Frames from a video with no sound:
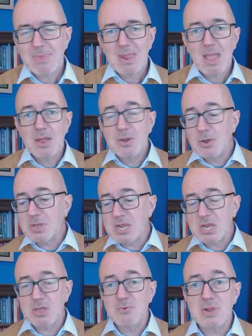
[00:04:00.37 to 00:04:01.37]
Notice
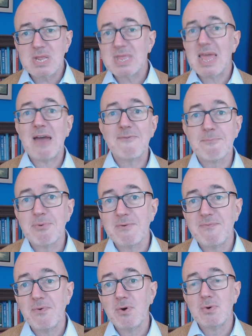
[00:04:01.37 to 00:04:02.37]
the reason they haven't put
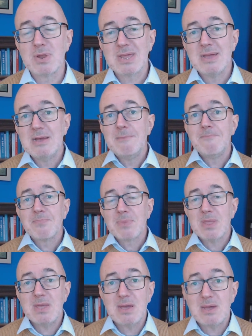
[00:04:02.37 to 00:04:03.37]
forward
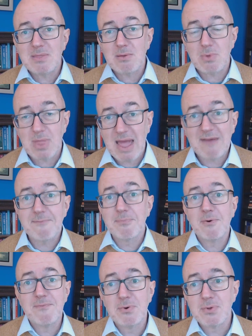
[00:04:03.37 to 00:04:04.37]

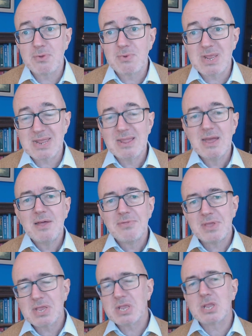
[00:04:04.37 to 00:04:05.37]
the reason
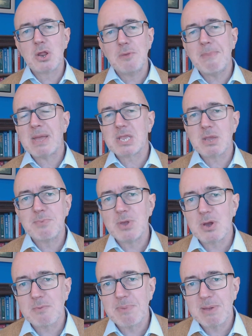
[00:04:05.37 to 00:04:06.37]
this is going to mess up
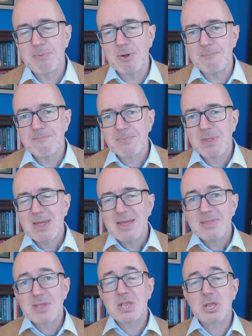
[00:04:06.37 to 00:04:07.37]
young people.
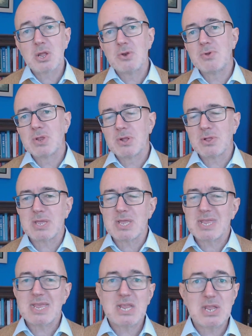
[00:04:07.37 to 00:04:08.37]
This is going to result in
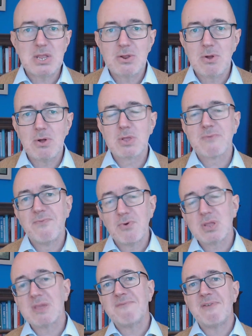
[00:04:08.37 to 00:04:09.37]
16-year-olds,
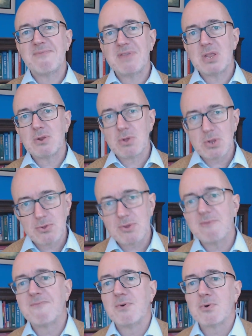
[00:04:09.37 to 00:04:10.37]
14, 15-year-olds
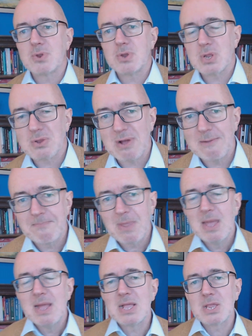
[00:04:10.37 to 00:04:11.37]
looking forward to it as well.
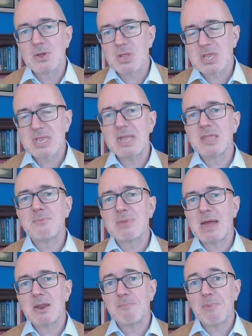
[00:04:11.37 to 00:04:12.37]
It's going to send them
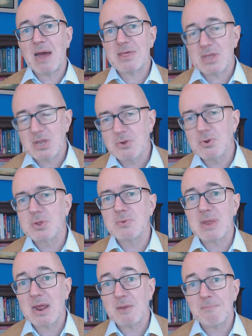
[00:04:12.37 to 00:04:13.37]
down a path, encourage them
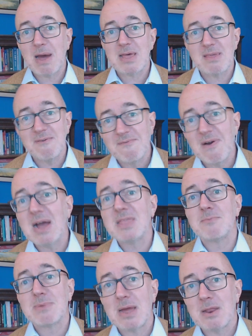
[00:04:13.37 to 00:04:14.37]
down a path, invite
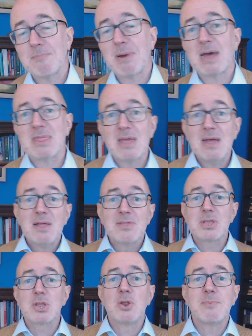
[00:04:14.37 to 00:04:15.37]
them down a path
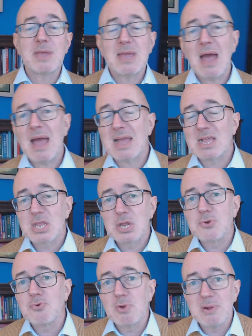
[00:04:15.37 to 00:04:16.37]
that's going to be
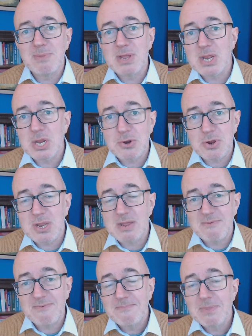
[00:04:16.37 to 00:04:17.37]
extremely
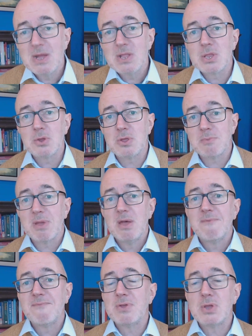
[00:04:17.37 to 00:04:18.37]
destructive to them
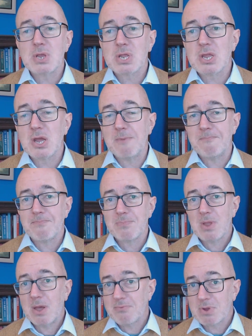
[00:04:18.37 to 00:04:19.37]
for years to come.
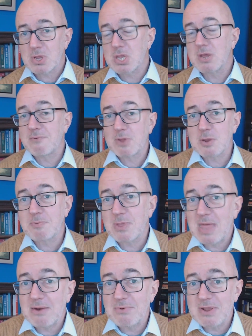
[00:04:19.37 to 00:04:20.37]
Are the Conservatives put
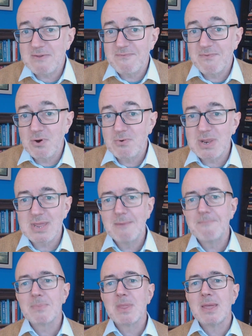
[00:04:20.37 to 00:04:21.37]
that reason forward?
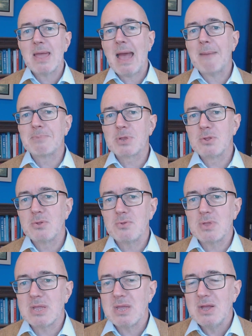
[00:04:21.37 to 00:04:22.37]

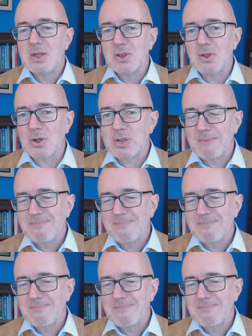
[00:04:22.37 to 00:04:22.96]
Absolutely not.